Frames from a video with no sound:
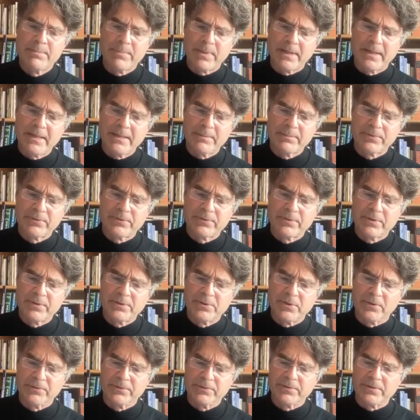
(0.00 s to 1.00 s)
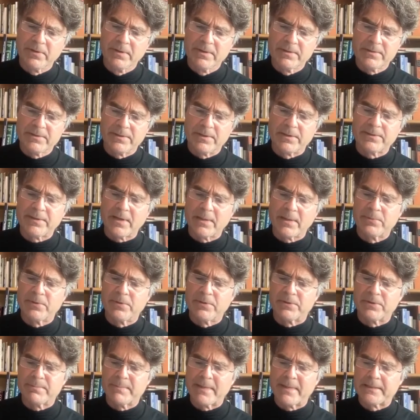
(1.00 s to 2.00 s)
Perhaps Johnson's
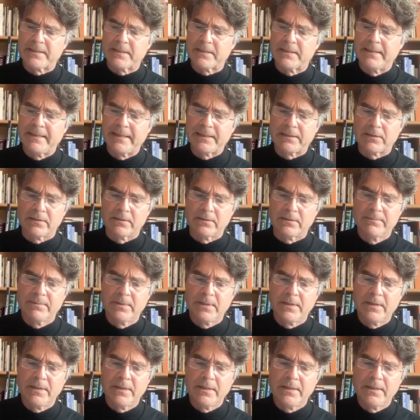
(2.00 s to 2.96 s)
deceptions mattered little,